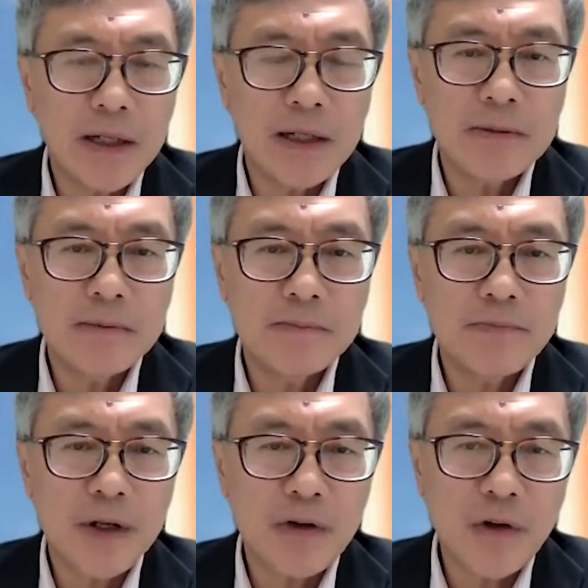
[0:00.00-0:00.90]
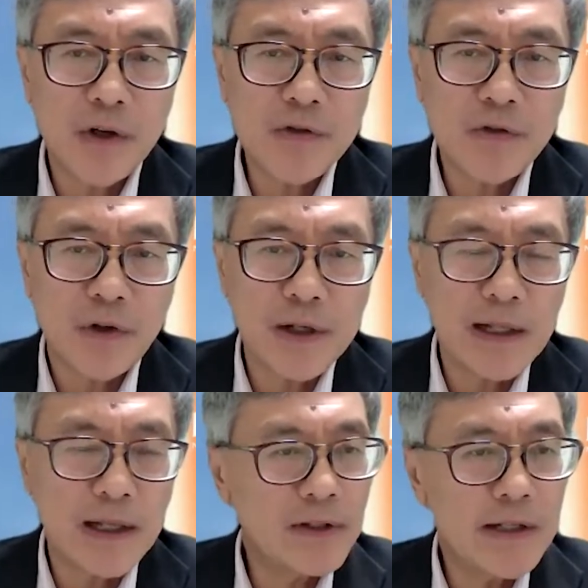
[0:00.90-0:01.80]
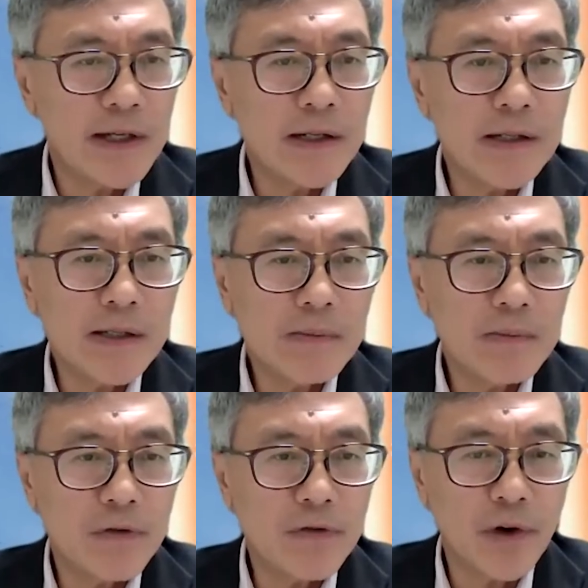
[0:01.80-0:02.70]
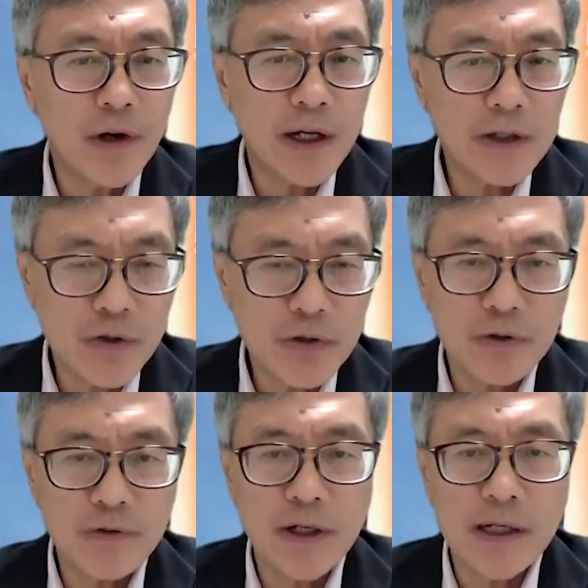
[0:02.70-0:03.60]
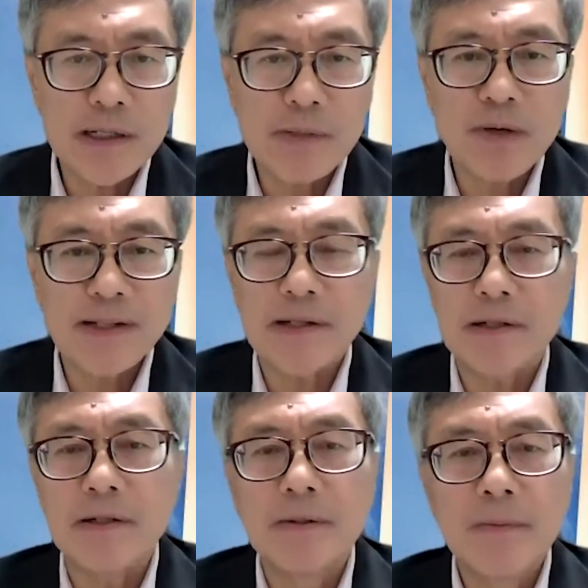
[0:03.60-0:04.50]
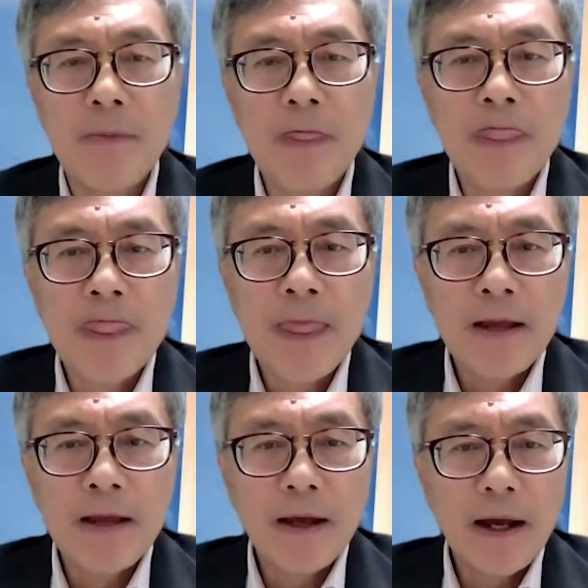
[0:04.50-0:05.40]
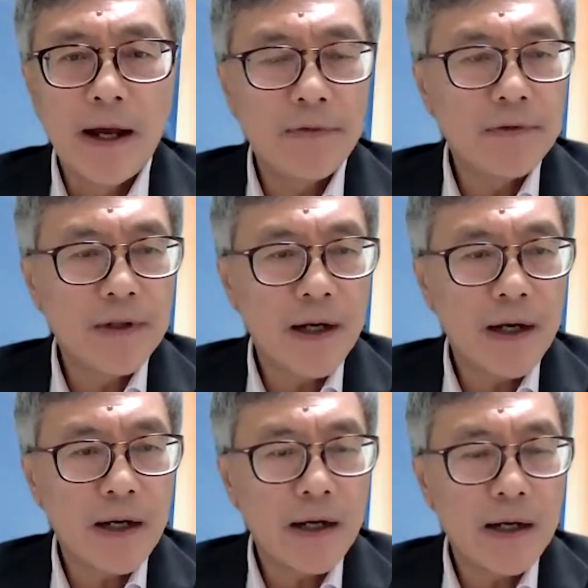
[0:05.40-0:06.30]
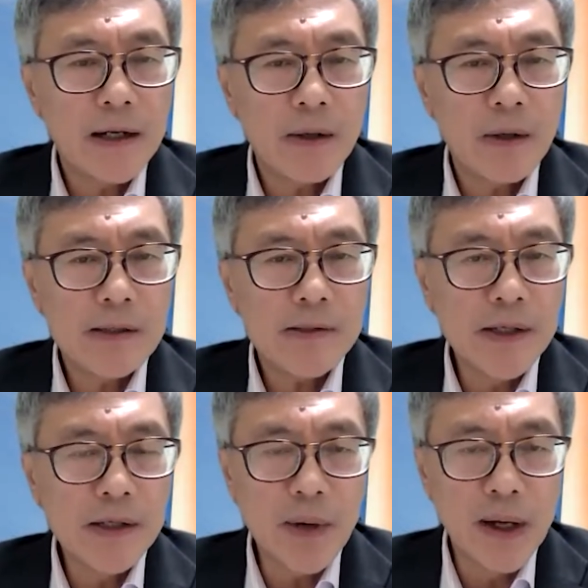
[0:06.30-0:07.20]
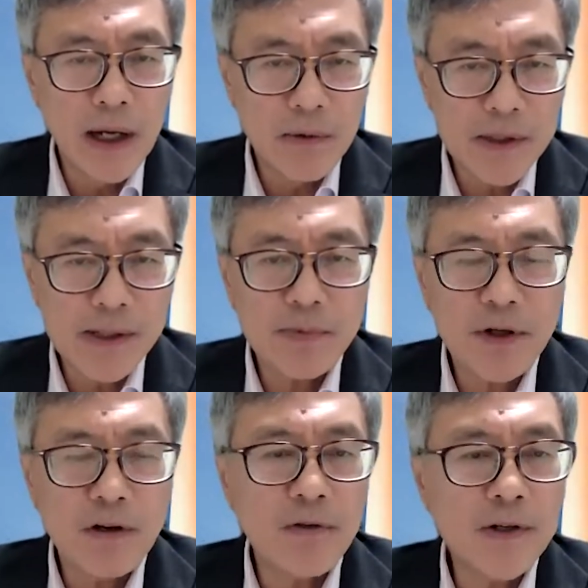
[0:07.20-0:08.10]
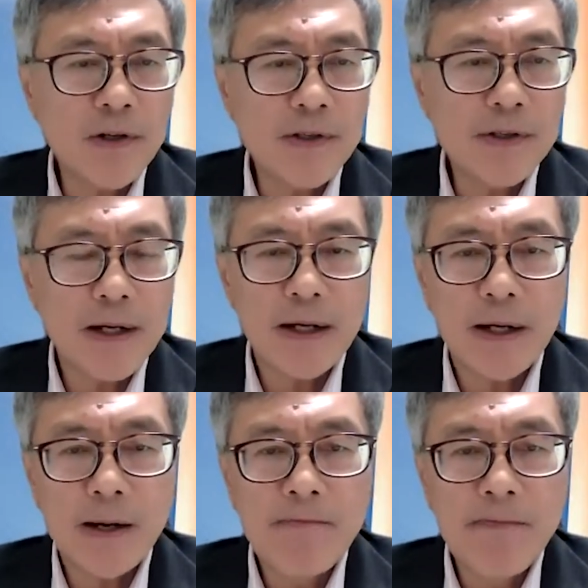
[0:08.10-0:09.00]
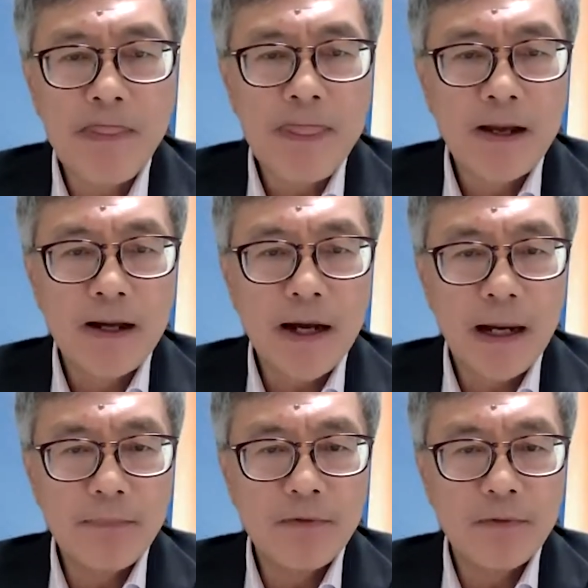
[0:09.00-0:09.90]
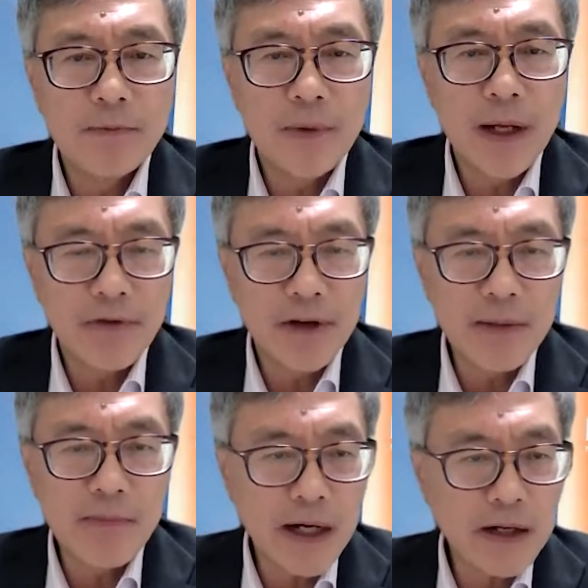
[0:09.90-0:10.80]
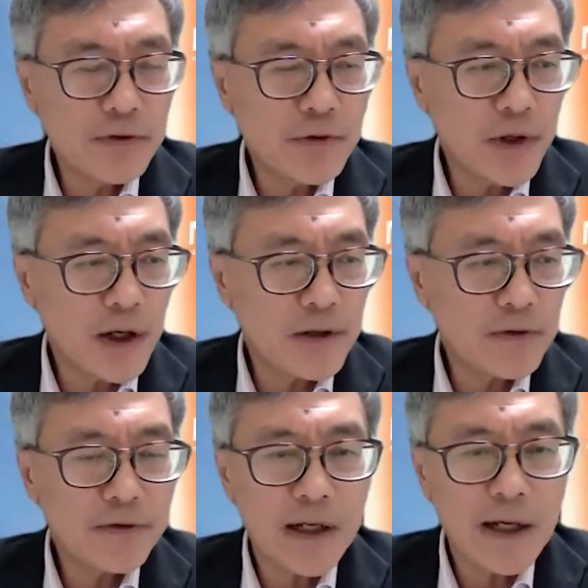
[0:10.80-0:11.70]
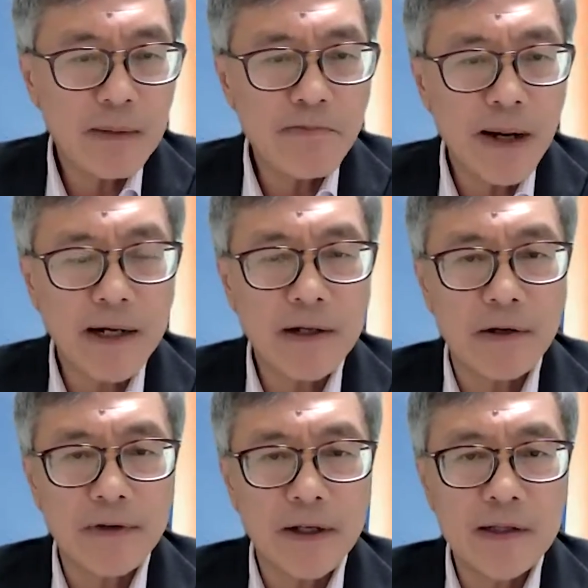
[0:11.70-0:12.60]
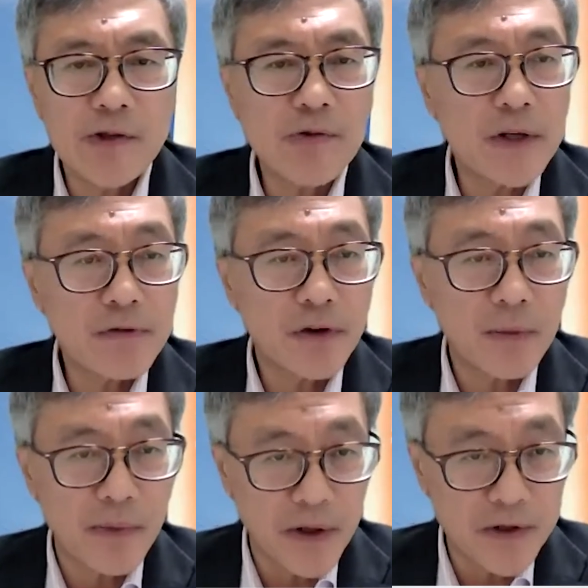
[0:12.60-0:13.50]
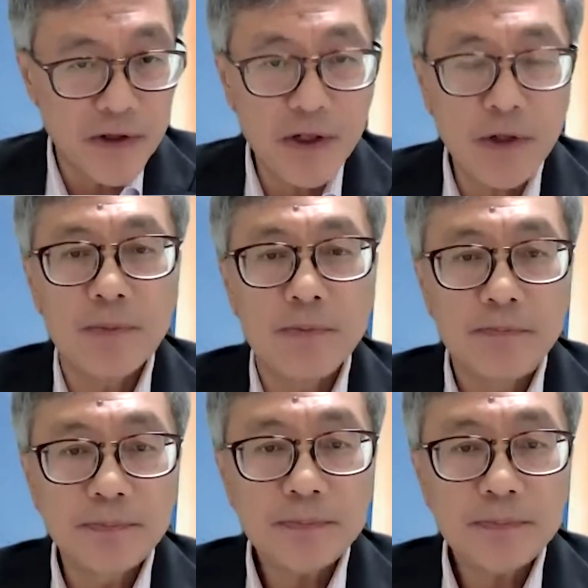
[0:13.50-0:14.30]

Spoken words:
been provost for 11 years before I took over as president. And since when I was a provost, we are very mindful of the impact of Industry 4.0.